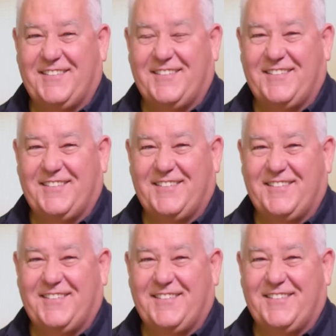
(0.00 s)

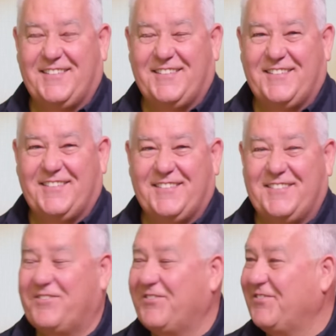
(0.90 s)

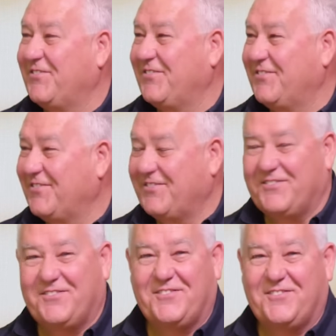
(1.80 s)

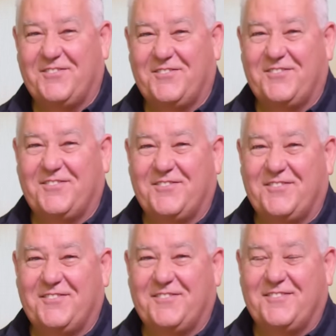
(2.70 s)

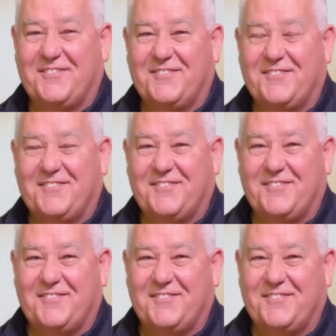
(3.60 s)

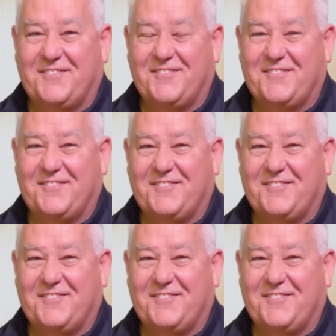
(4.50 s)
This person isn't speaking.